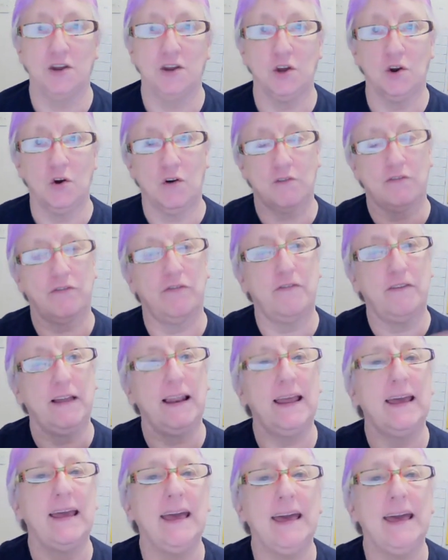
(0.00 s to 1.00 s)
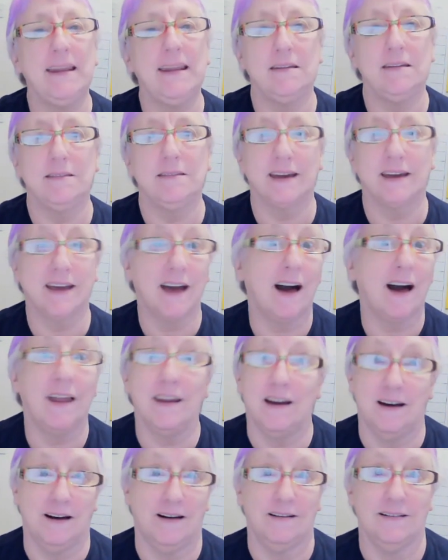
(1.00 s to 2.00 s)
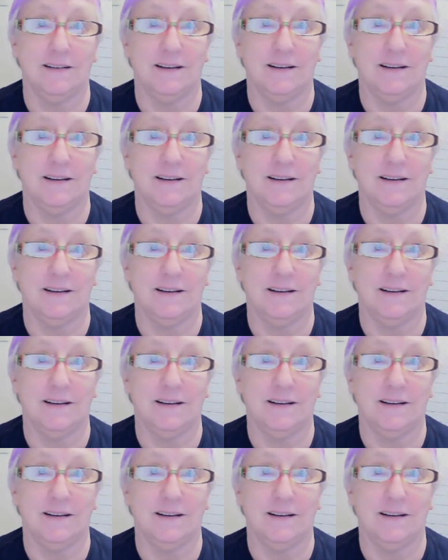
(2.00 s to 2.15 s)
you're not filling in the color.